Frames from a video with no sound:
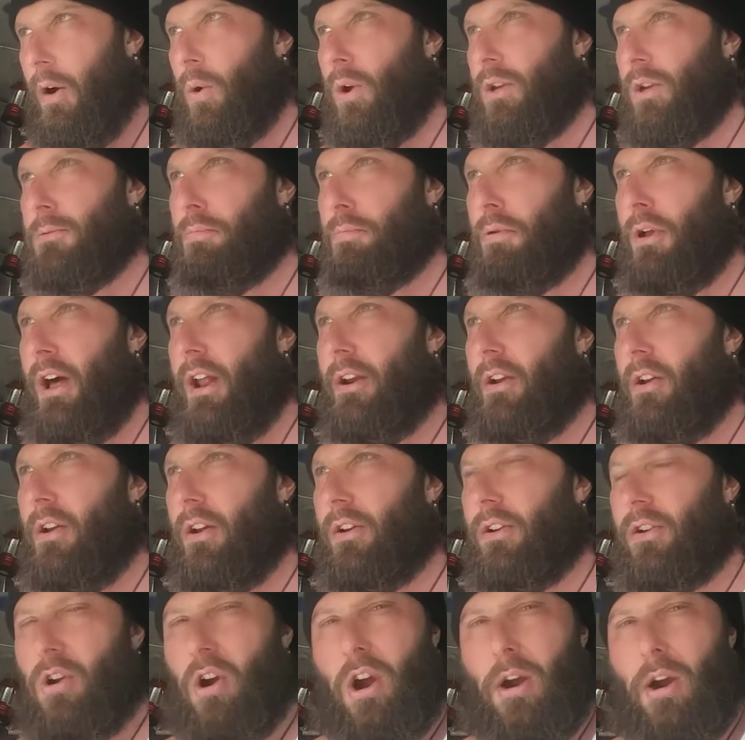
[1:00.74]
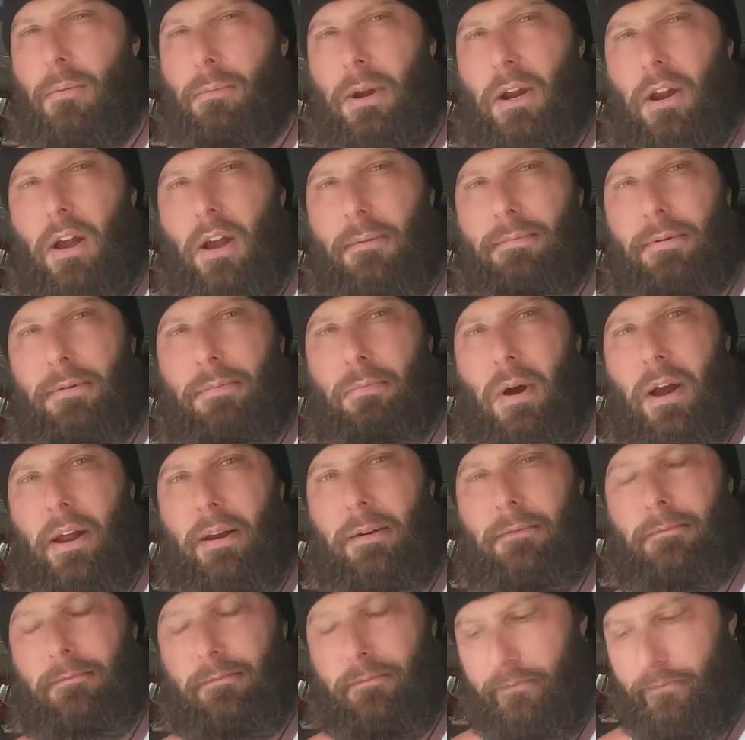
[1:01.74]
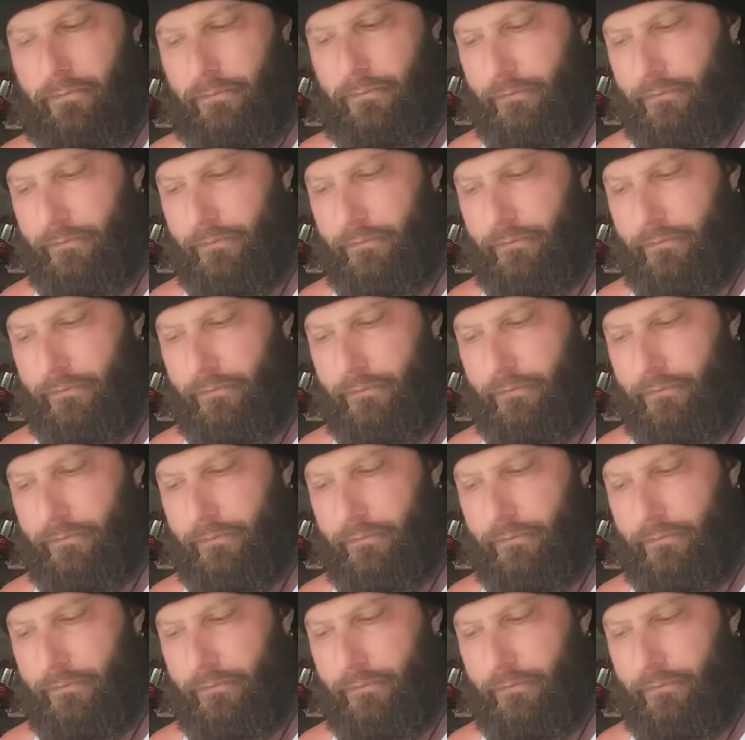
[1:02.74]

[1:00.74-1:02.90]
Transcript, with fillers: I was planning on carbing up, but